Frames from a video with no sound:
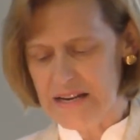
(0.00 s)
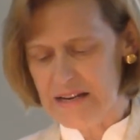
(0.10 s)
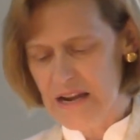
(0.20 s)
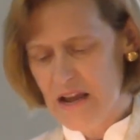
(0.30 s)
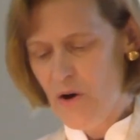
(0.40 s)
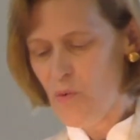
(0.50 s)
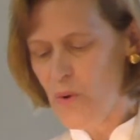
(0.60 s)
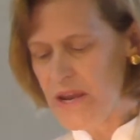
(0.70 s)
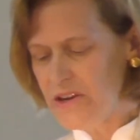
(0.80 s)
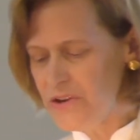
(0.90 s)
and
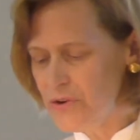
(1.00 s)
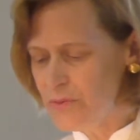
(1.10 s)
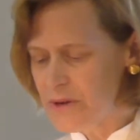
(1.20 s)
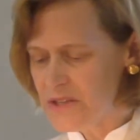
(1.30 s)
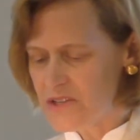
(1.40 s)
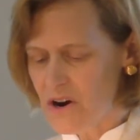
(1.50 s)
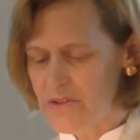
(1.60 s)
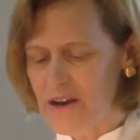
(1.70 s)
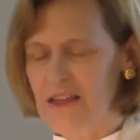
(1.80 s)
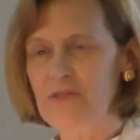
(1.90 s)
we humans are
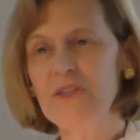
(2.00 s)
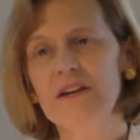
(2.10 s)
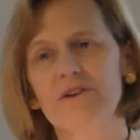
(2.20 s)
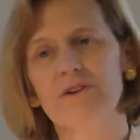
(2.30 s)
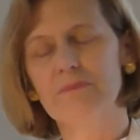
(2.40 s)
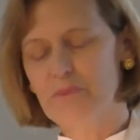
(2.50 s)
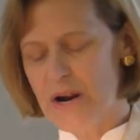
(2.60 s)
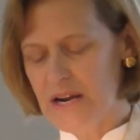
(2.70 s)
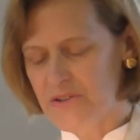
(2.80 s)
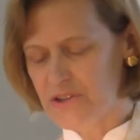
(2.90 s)
the thinner
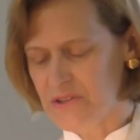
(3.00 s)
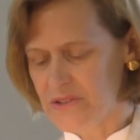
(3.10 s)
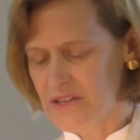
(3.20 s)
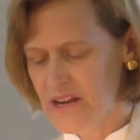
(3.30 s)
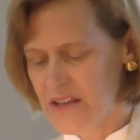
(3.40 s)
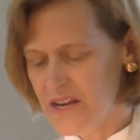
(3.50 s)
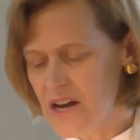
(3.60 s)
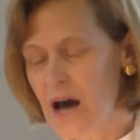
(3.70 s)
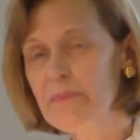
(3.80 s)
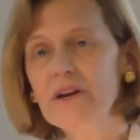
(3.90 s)
branches that
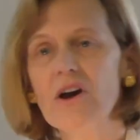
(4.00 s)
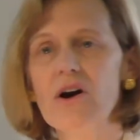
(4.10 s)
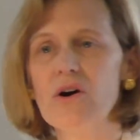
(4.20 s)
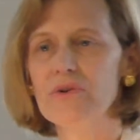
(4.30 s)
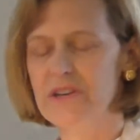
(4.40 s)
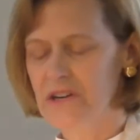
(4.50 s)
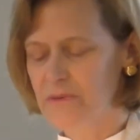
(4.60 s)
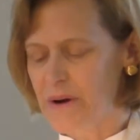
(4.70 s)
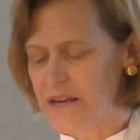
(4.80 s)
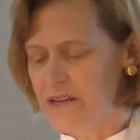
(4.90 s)
come and go year
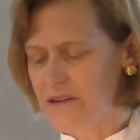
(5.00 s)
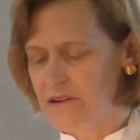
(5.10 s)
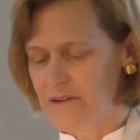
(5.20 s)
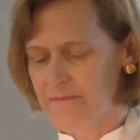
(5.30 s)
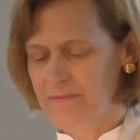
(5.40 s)
by year.